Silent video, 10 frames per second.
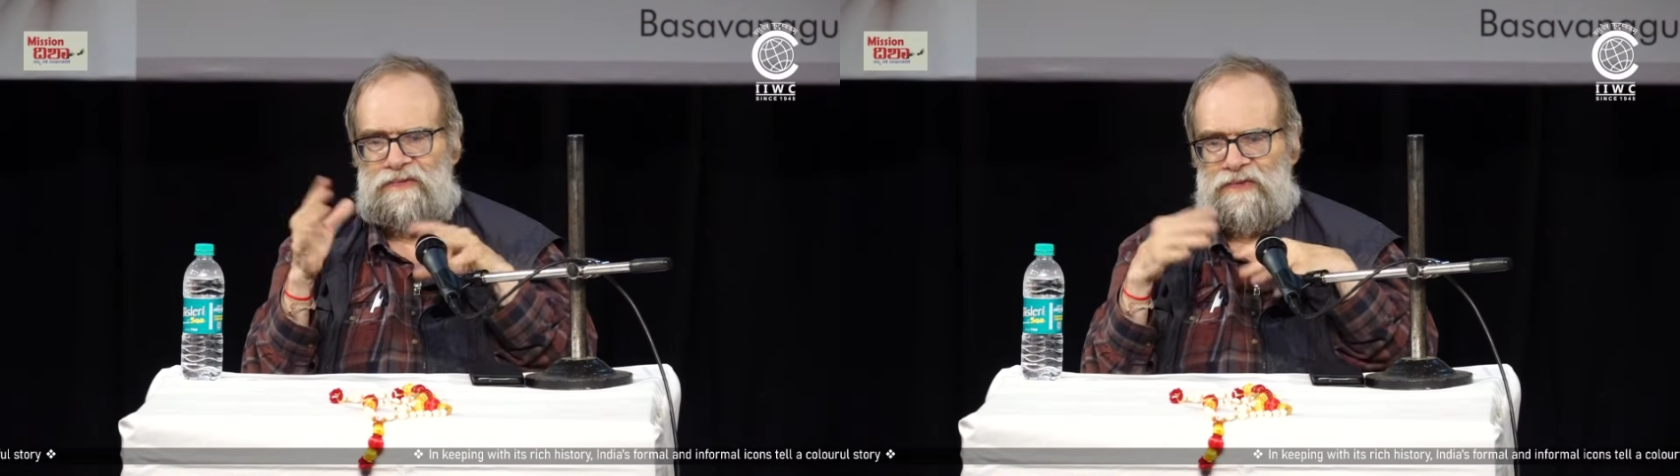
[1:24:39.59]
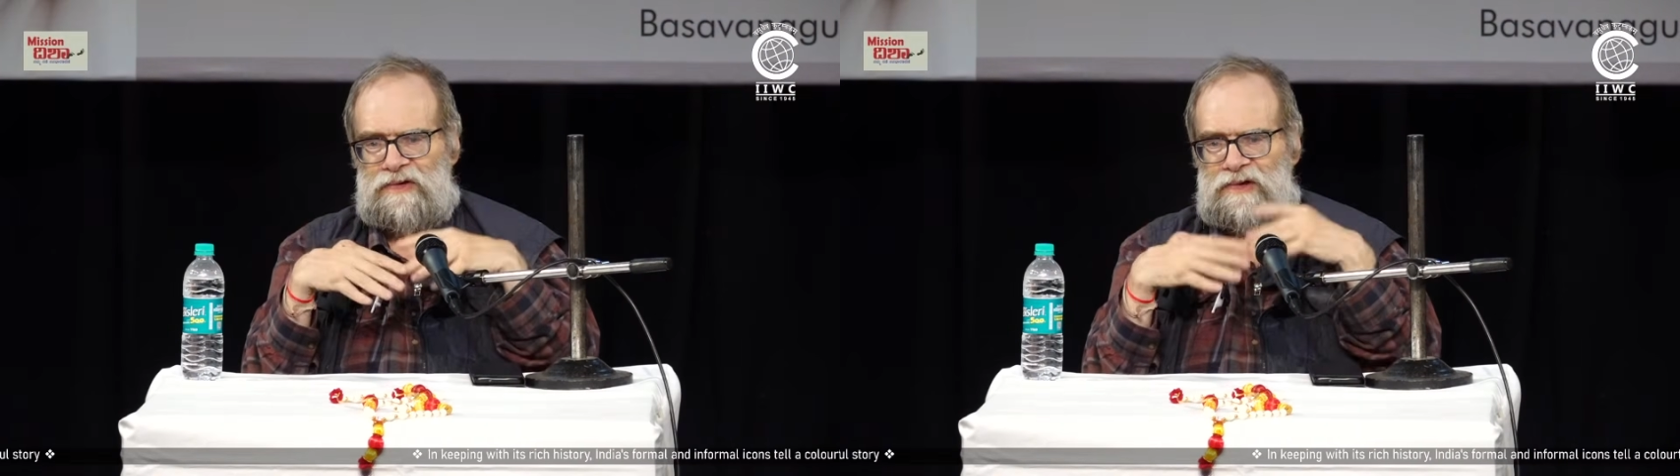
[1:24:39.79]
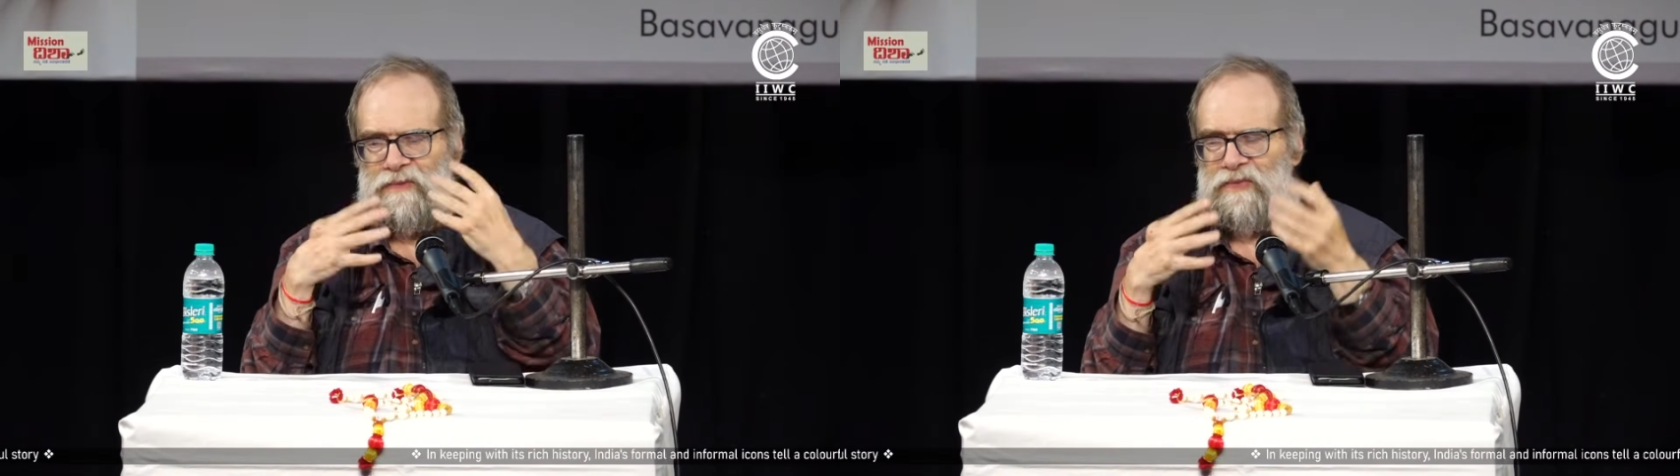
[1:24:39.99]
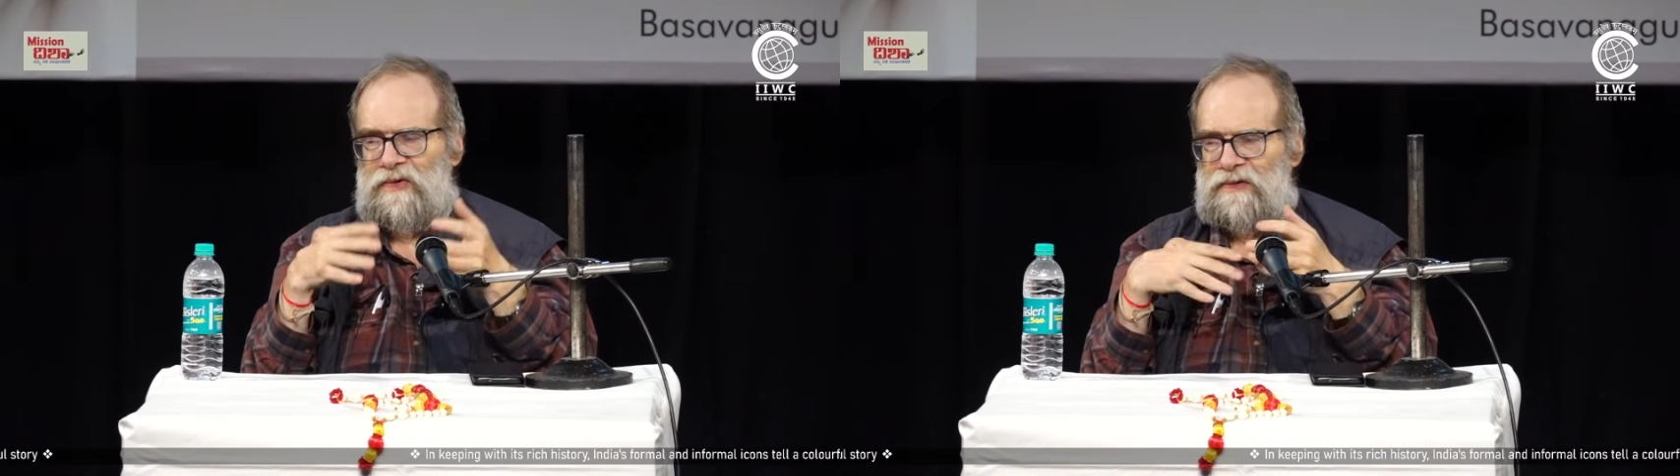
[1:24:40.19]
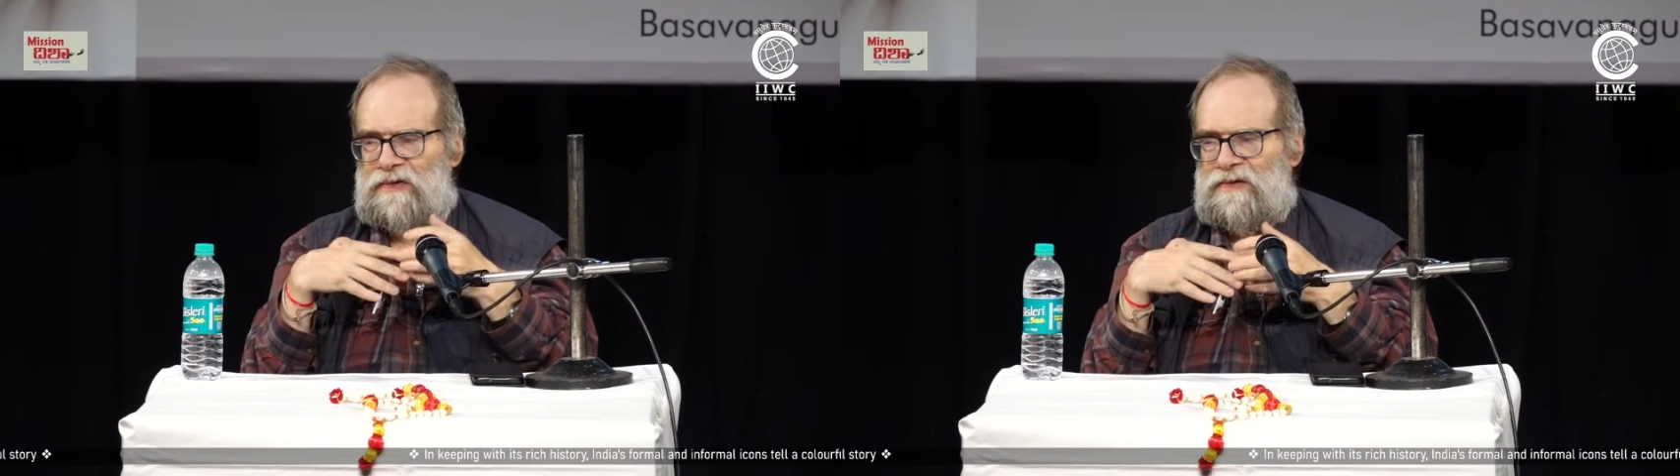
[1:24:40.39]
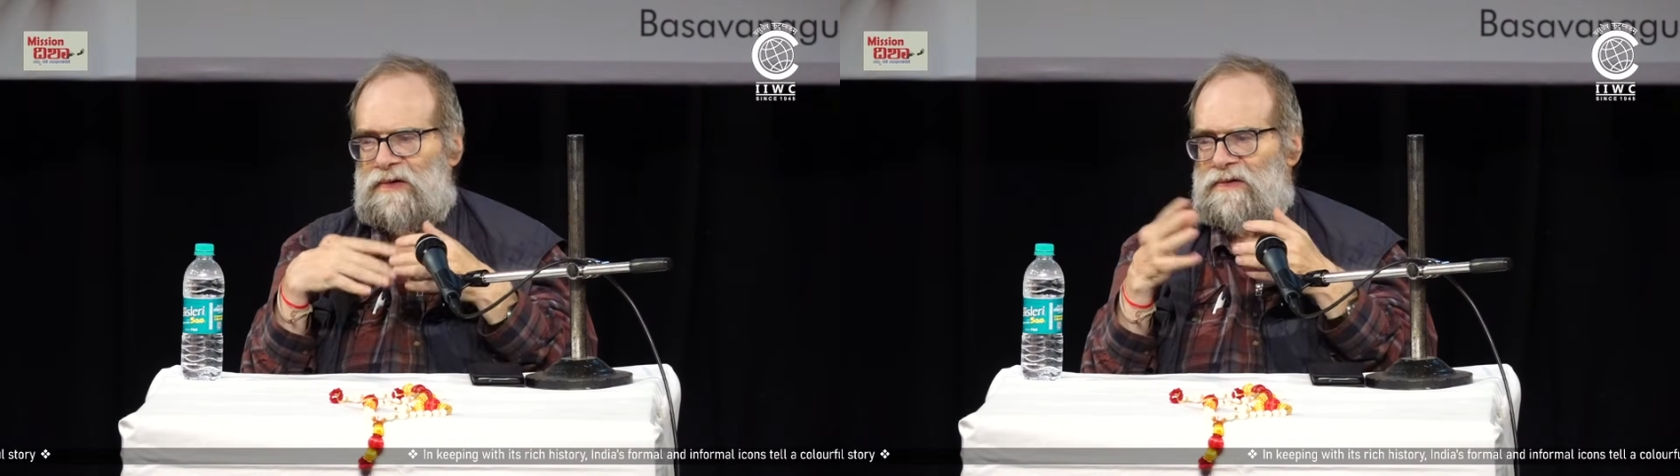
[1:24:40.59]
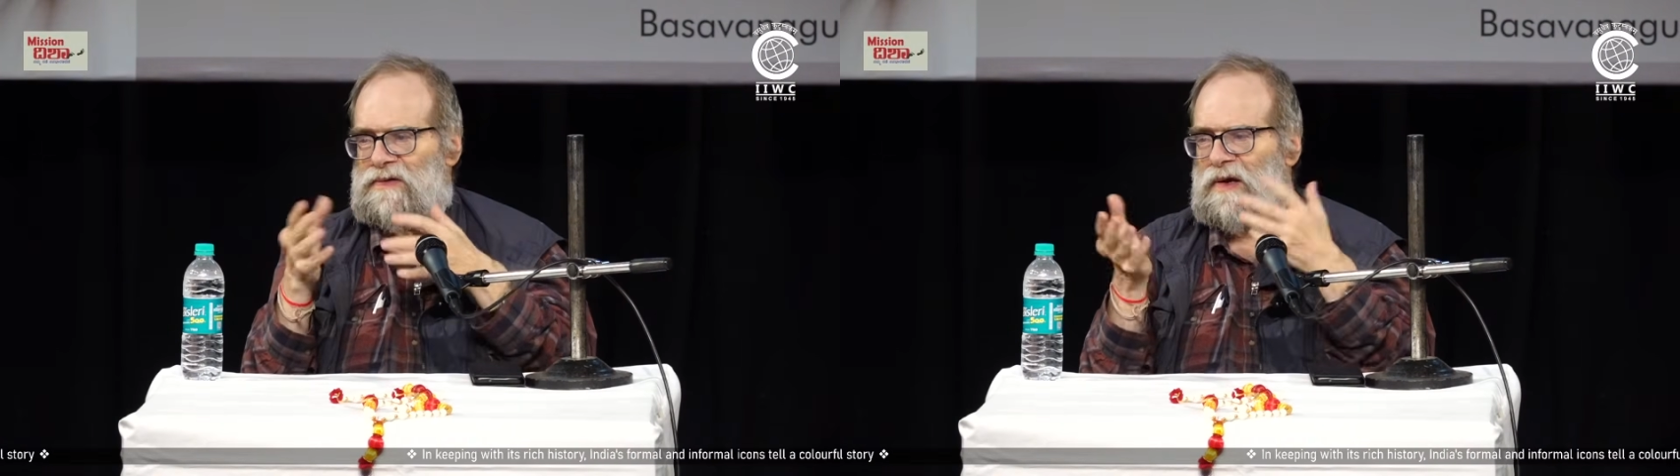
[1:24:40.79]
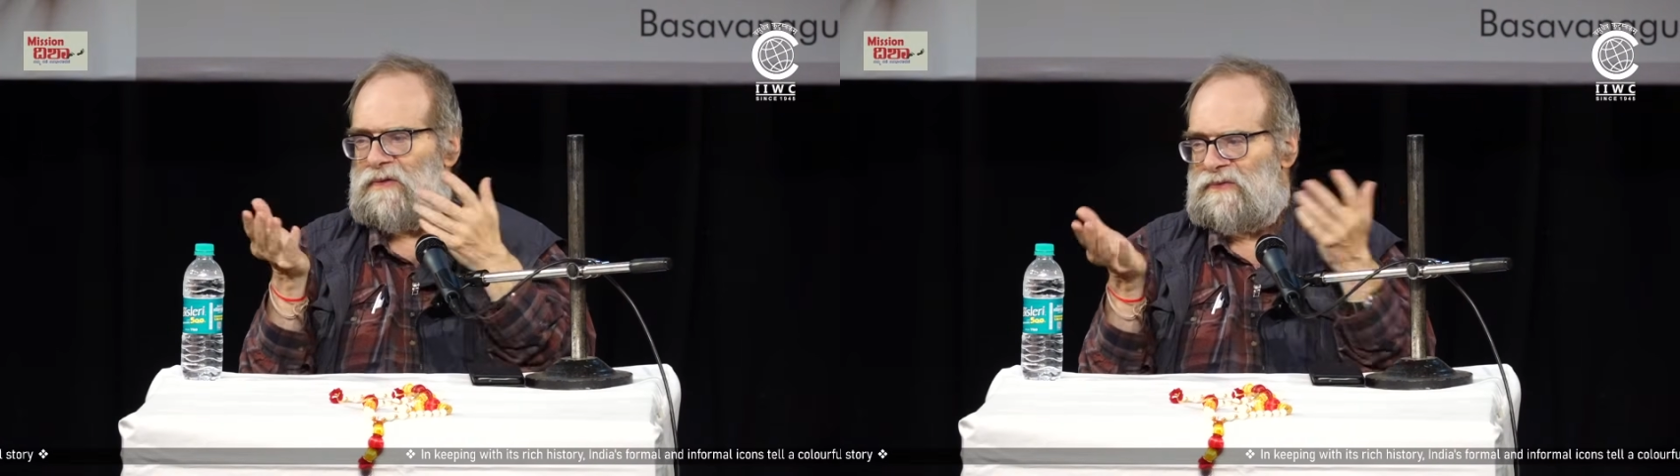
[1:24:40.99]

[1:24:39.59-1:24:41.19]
for the important things like